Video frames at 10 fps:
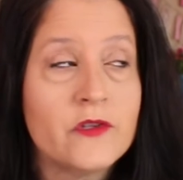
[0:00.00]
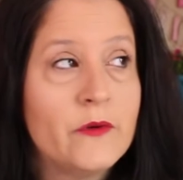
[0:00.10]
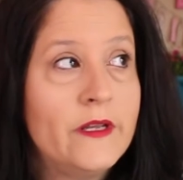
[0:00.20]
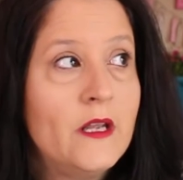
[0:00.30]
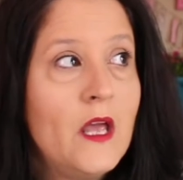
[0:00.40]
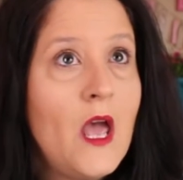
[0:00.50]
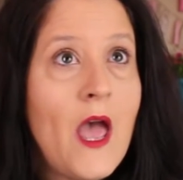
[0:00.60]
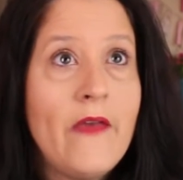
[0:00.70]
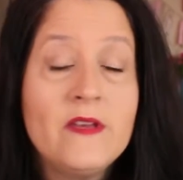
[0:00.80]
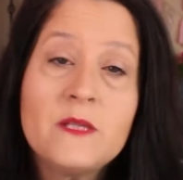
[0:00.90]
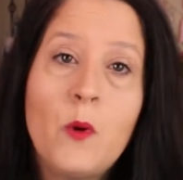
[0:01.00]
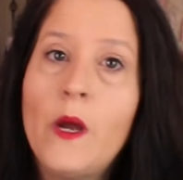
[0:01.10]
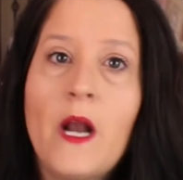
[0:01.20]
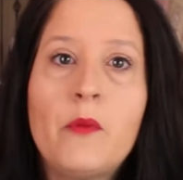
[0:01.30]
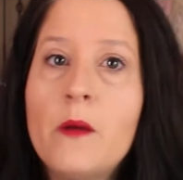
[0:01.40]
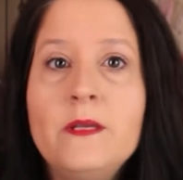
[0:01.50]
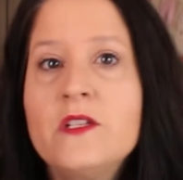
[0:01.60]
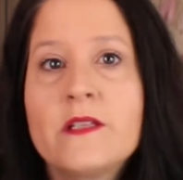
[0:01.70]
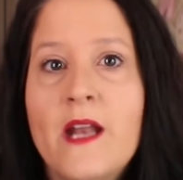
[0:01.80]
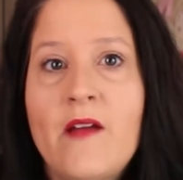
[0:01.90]
So at this point, I'm probably
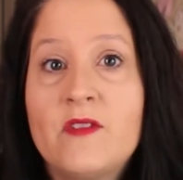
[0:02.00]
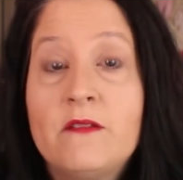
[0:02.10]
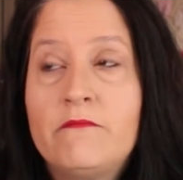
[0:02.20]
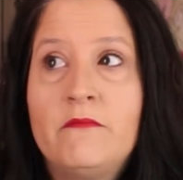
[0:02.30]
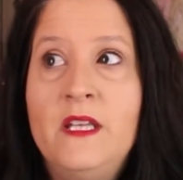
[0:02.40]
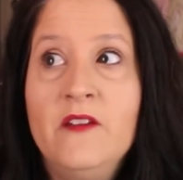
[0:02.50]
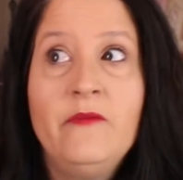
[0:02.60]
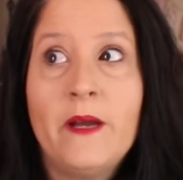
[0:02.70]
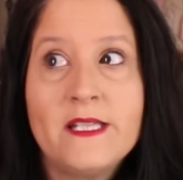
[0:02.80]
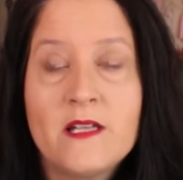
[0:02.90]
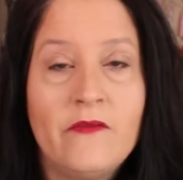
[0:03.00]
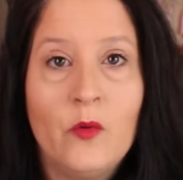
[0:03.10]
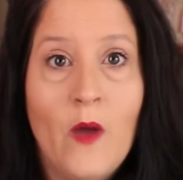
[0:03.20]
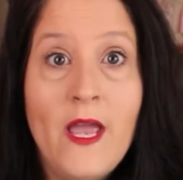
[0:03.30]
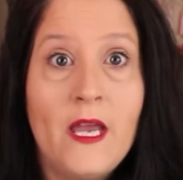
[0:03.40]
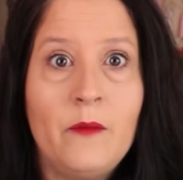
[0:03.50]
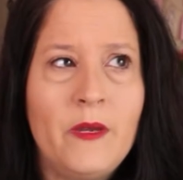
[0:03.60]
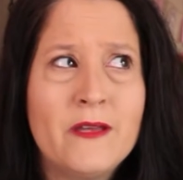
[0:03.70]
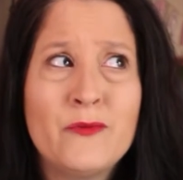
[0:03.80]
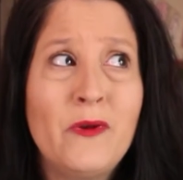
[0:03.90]
just gonna have to give my stuff away,
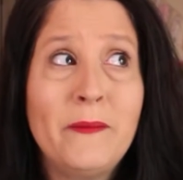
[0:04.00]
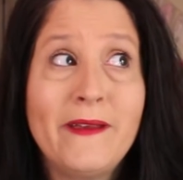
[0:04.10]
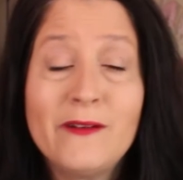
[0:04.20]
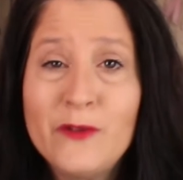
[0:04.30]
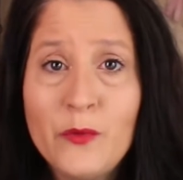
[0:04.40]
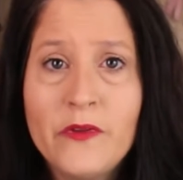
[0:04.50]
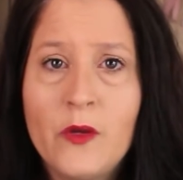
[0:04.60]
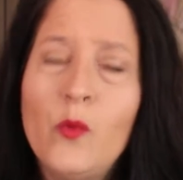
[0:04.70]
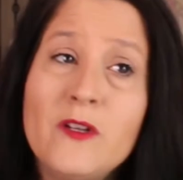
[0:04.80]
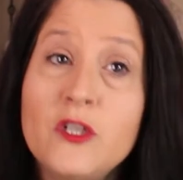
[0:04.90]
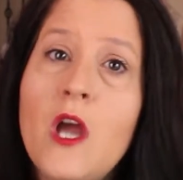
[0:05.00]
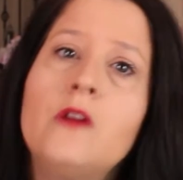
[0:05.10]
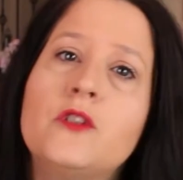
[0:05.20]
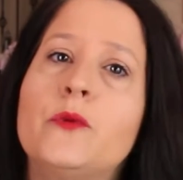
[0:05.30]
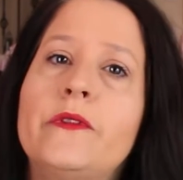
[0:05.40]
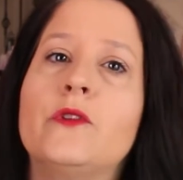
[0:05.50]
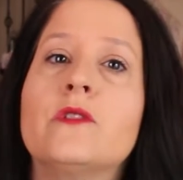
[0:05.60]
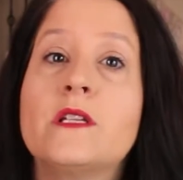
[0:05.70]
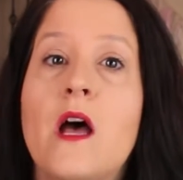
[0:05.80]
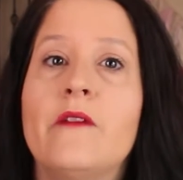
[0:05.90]
because what am I gonna do with it? What do y'all do with your
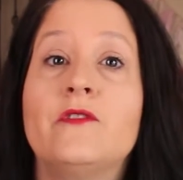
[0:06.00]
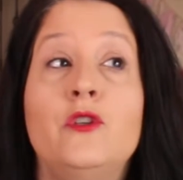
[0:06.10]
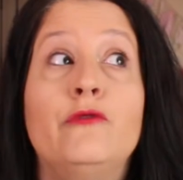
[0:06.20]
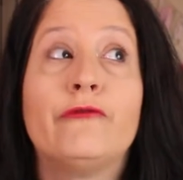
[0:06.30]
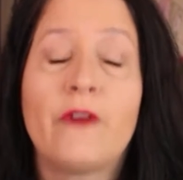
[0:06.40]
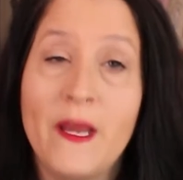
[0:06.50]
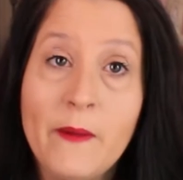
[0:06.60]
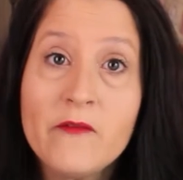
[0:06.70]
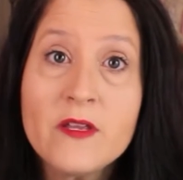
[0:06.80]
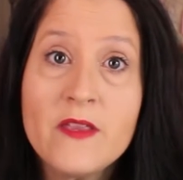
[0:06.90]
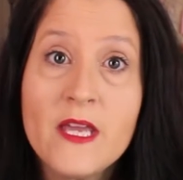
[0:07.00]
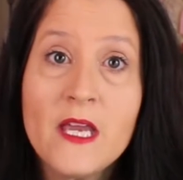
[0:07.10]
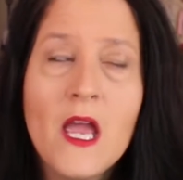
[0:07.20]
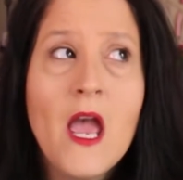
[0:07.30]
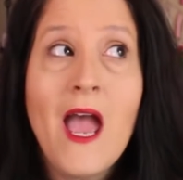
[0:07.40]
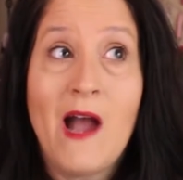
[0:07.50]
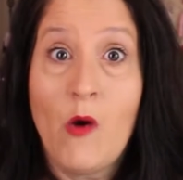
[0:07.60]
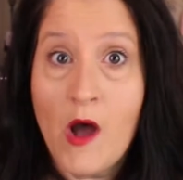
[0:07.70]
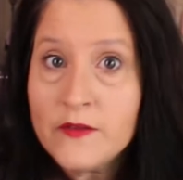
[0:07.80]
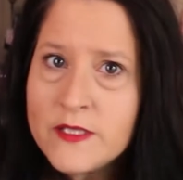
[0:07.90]
stuff? Do you frame everything? How
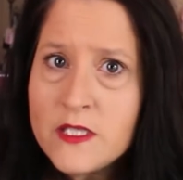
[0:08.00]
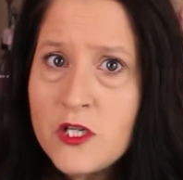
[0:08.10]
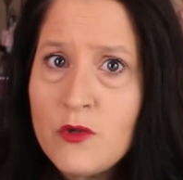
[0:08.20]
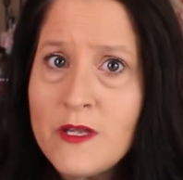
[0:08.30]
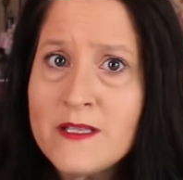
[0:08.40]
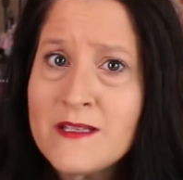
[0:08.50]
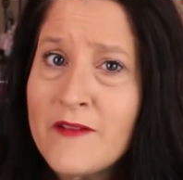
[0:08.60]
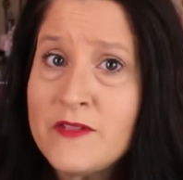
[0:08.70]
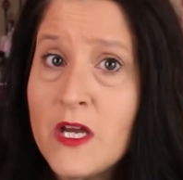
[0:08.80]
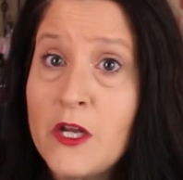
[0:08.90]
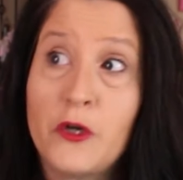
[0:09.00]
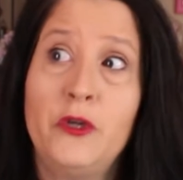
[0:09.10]
often do you get stuff done?